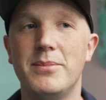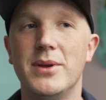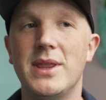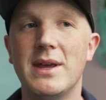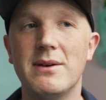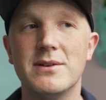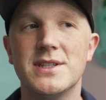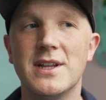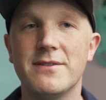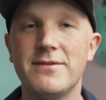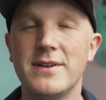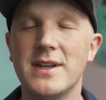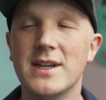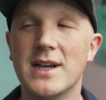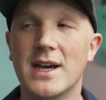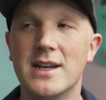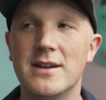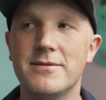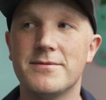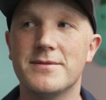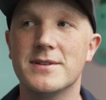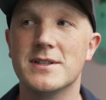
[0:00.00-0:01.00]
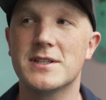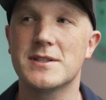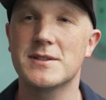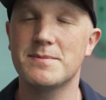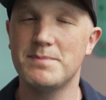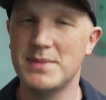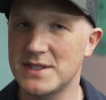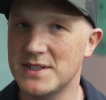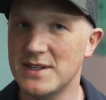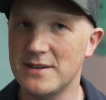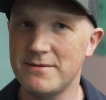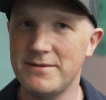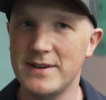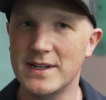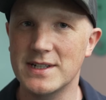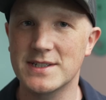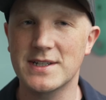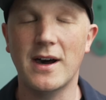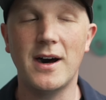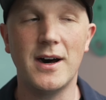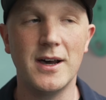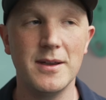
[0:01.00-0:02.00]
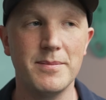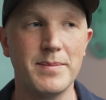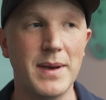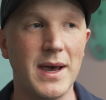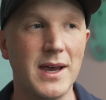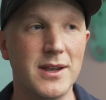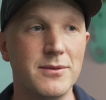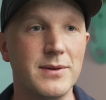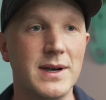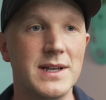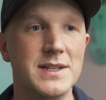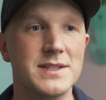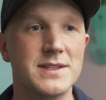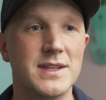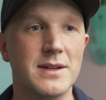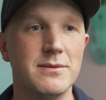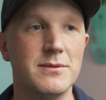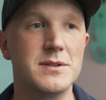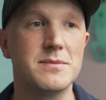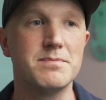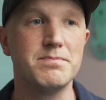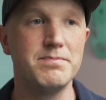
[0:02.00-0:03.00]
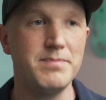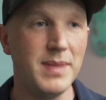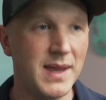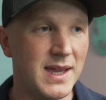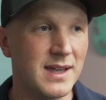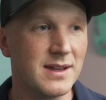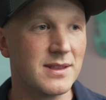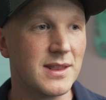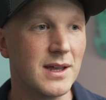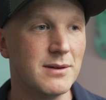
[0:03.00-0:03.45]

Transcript: But there was nothing kind of specific to iPadOS that was big,